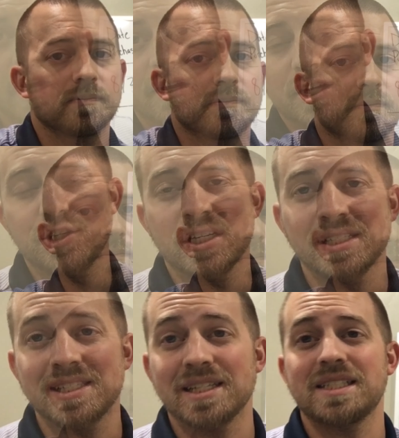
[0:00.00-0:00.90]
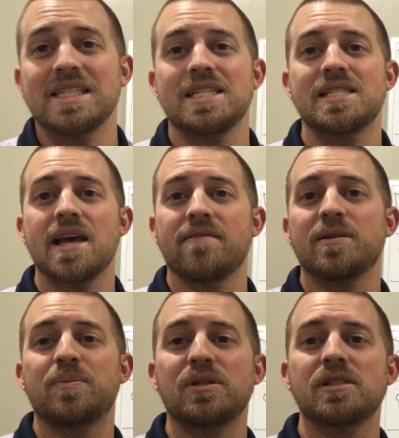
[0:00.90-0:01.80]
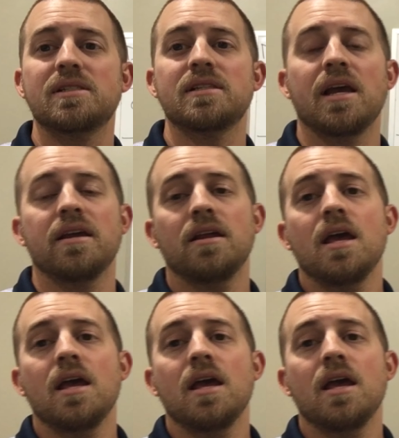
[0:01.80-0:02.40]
967%.